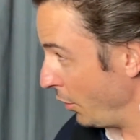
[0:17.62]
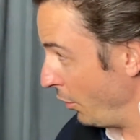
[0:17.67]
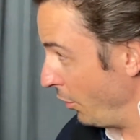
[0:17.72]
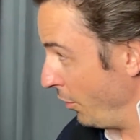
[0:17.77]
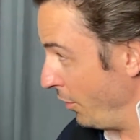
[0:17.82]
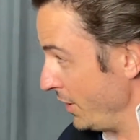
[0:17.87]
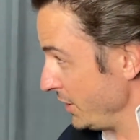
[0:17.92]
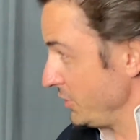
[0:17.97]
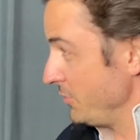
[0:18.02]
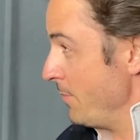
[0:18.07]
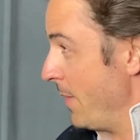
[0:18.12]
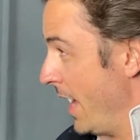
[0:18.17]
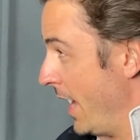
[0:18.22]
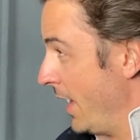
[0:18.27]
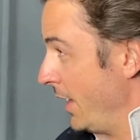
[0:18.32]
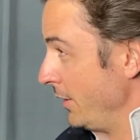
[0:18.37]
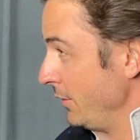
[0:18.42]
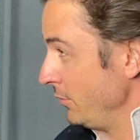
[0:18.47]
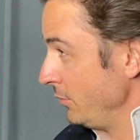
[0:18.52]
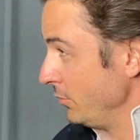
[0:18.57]
This
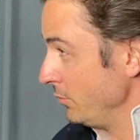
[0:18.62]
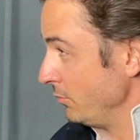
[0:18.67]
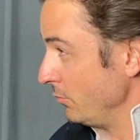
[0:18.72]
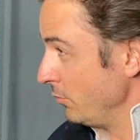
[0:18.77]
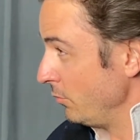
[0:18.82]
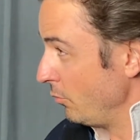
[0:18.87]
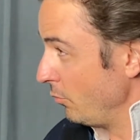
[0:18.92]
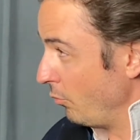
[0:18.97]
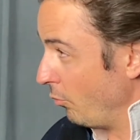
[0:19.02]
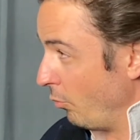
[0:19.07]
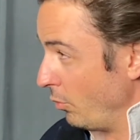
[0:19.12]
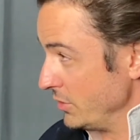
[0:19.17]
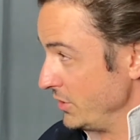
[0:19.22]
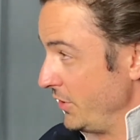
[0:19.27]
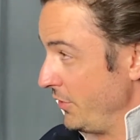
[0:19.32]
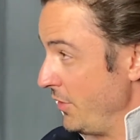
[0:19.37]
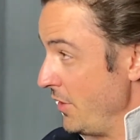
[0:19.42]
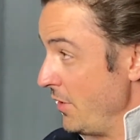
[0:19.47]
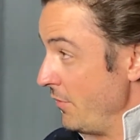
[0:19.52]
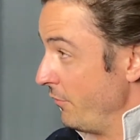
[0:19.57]
man was a
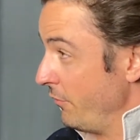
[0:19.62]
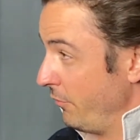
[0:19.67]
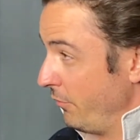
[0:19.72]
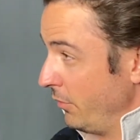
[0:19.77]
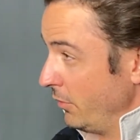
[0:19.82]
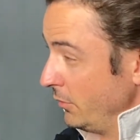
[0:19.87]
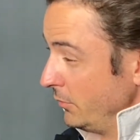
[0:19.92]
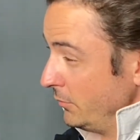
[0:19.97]
thief.